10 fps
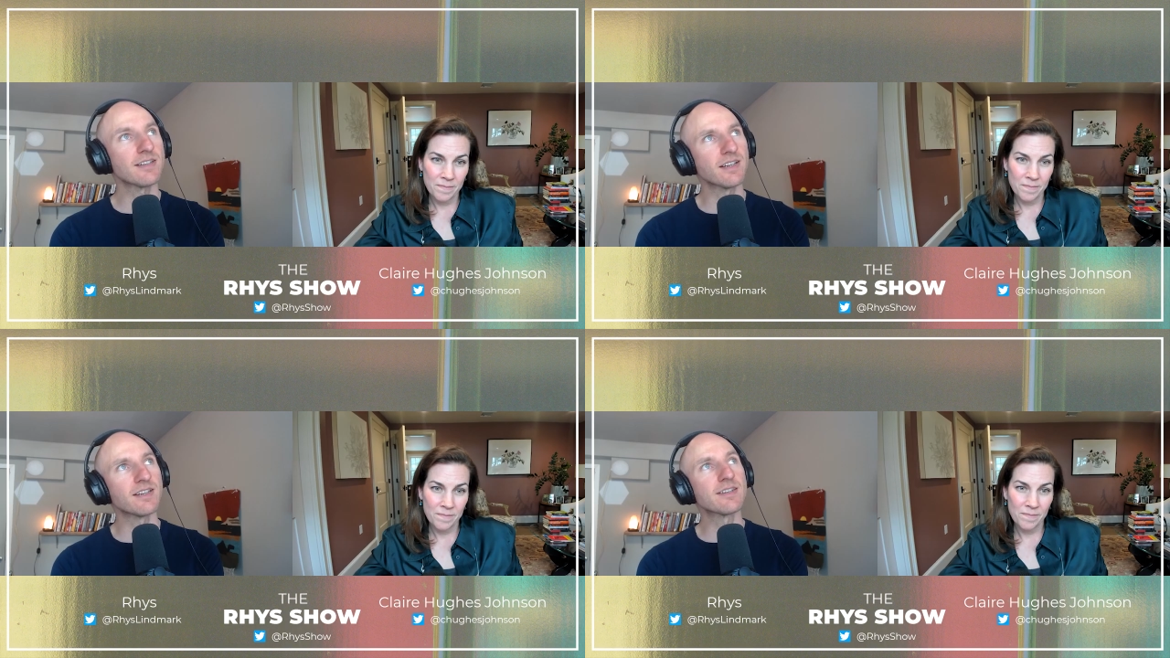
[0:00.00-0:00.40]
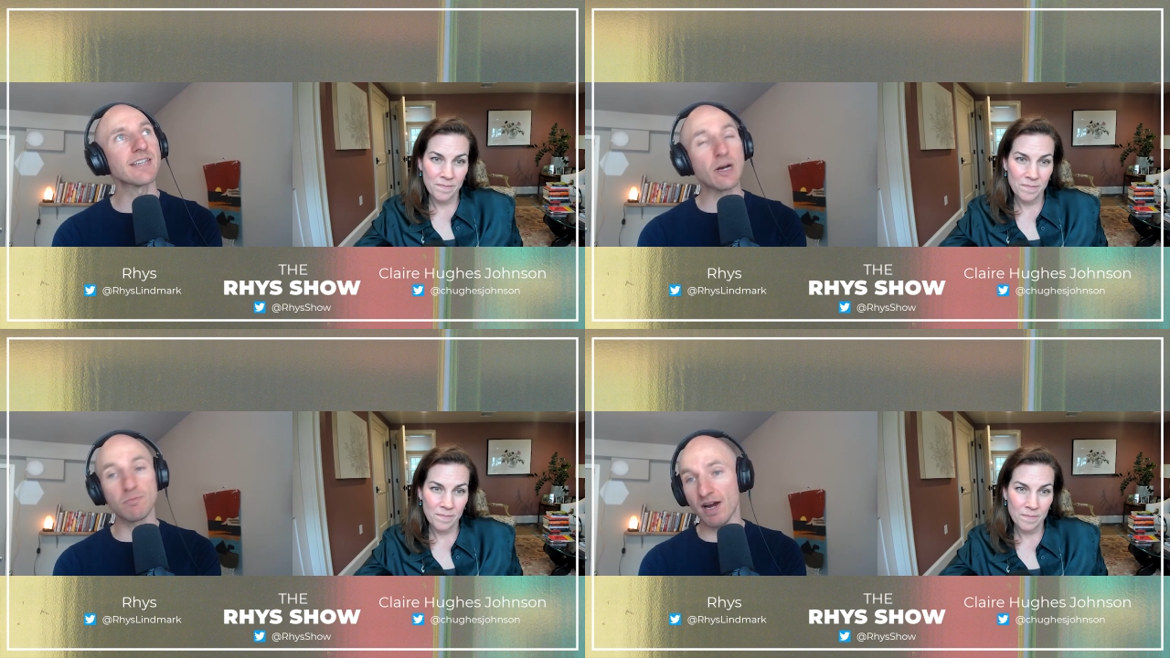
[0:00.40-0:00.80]
Speaker 1: is like this
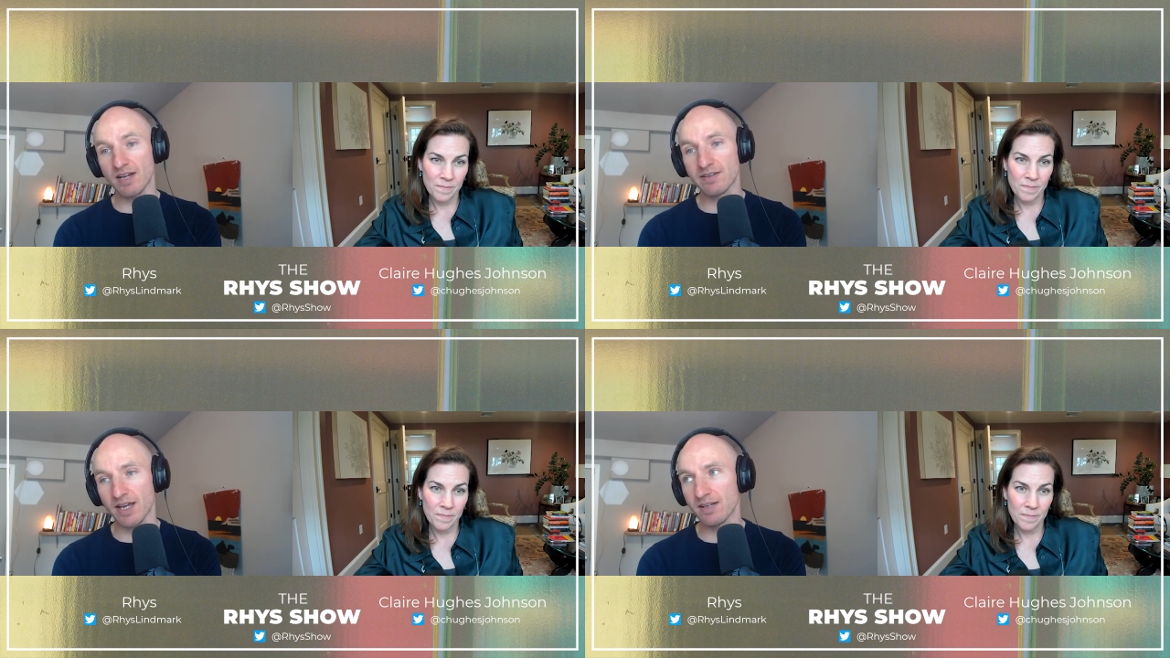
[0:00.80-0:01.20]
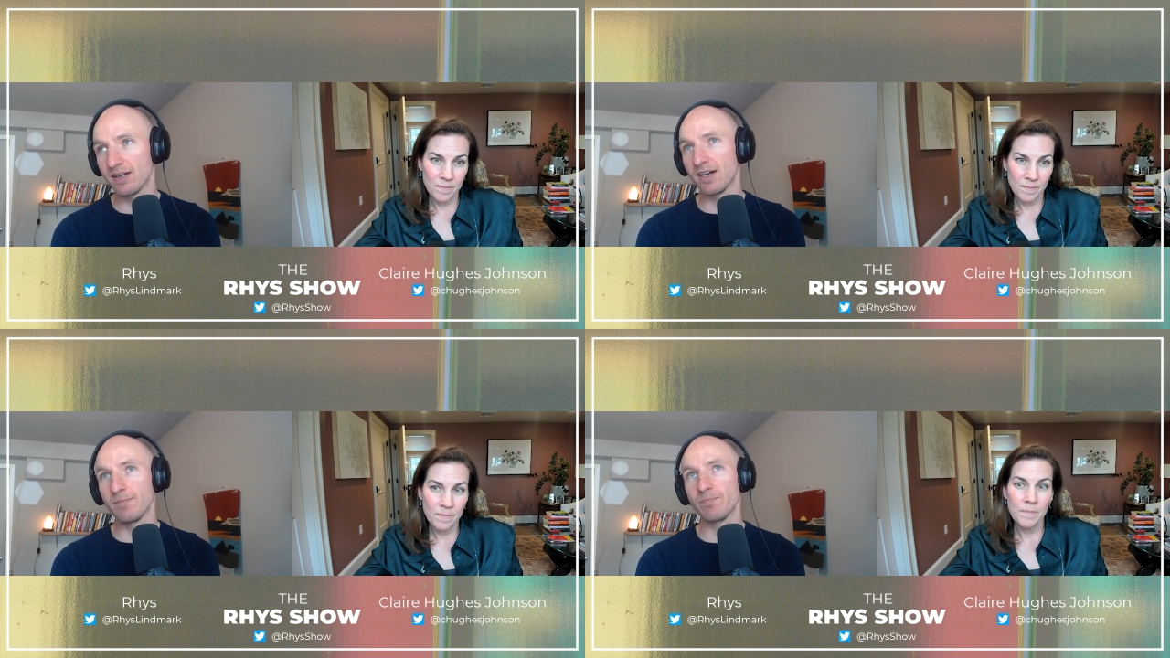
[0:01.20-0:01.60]
scout mindset,
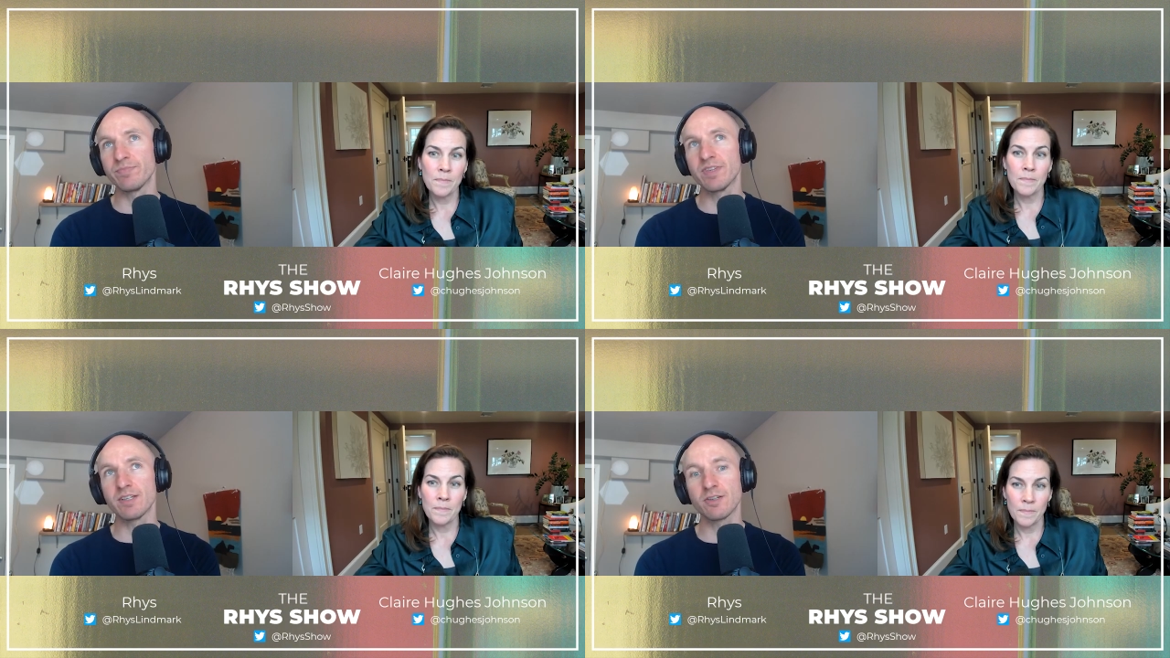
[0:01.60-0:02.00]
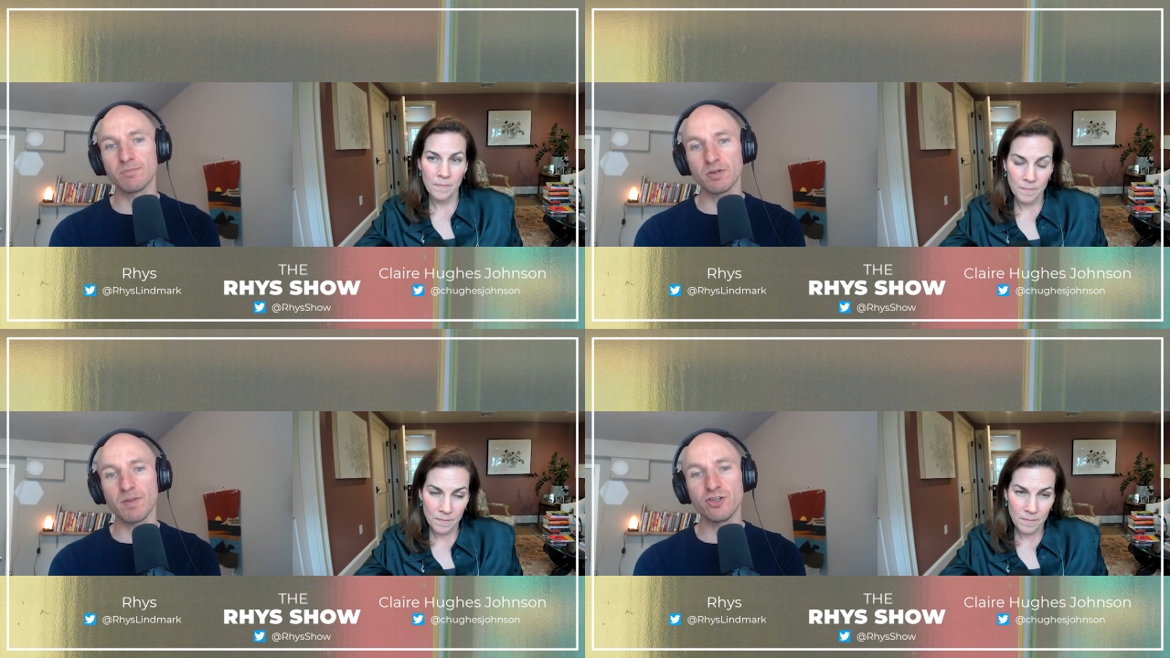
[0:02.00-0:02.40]
um, this good
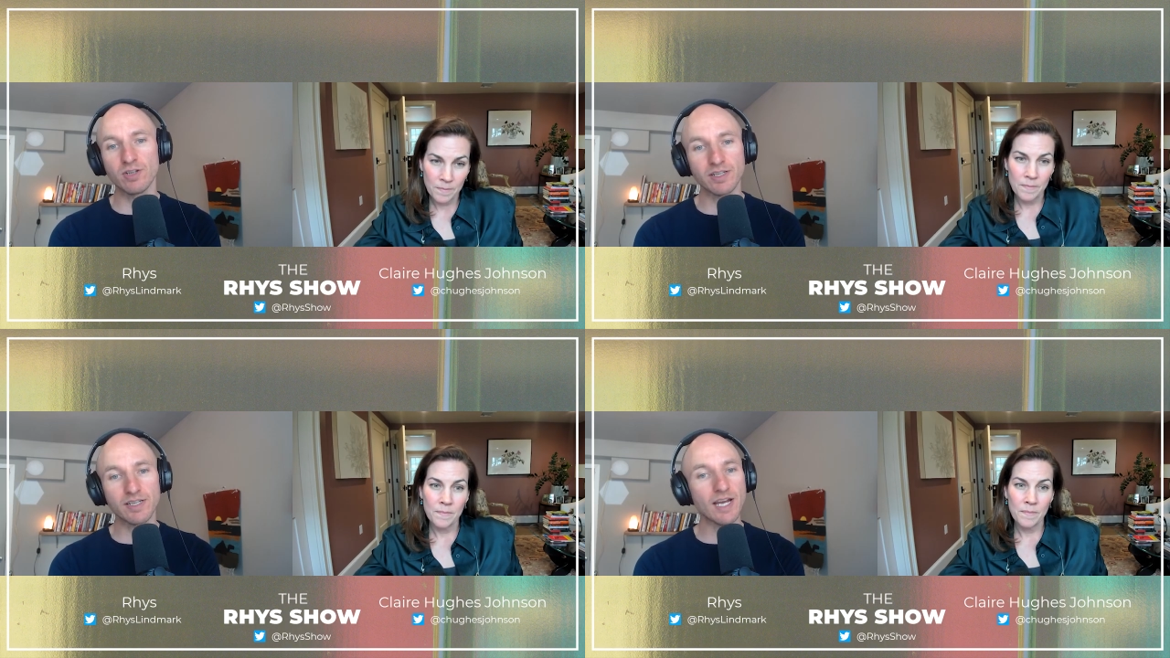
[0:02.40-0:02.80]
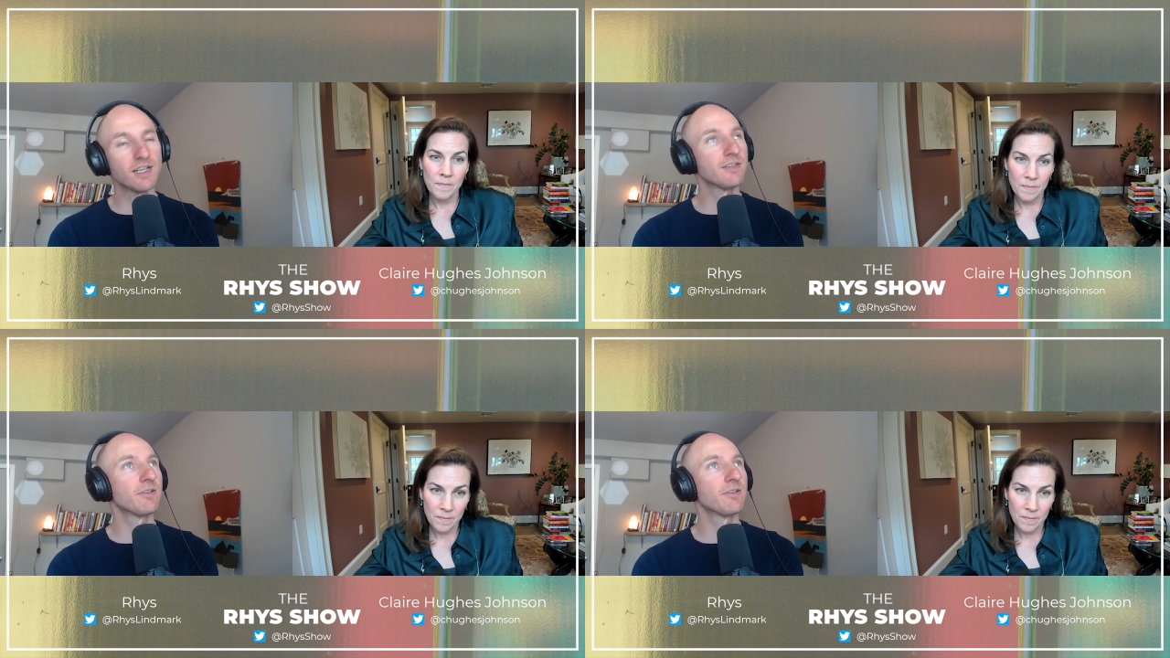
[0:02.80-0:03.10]
book by Julia Galef,